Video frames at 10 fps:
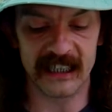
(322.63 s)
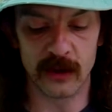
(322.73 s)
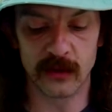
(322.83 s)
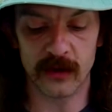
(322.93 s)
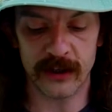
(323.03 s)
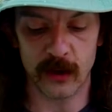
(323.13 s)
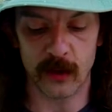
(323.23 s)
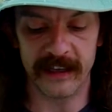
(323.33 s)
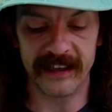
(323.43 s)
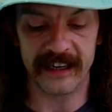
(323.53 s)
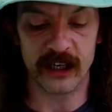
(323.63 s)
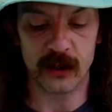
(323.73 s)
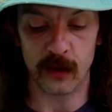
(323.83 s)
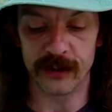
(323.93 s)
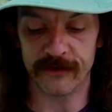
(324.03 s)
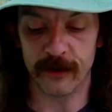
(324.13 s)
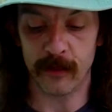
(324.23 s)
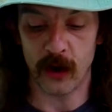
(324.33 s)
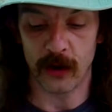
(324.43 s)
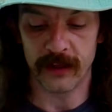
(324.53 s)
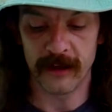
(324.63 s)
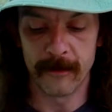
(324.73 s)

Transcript: lunar authority that controls it from Earth.